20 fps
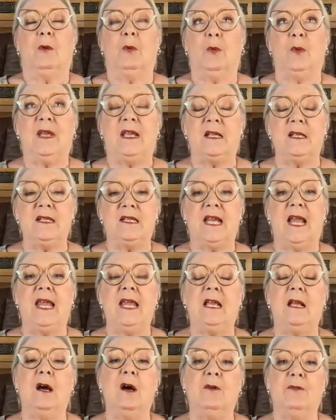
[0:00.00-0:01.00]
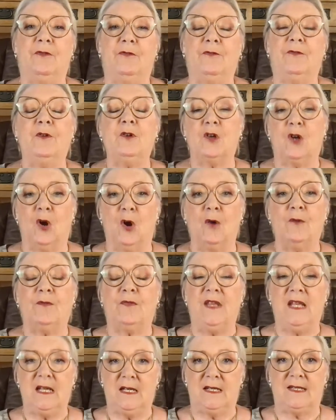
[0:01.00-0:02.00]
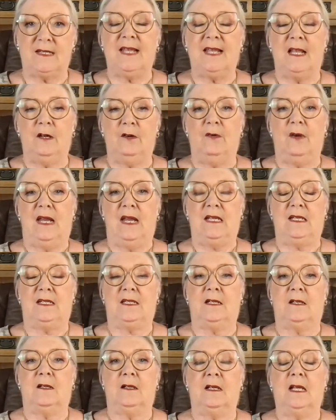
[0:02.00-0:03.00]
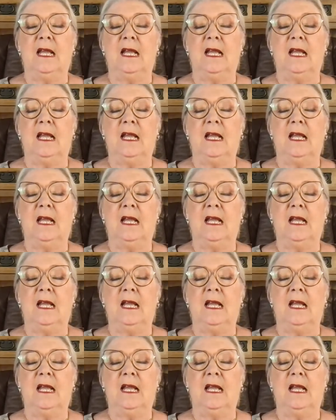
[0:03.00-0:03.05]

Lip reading: we can take our foot off the accelerator.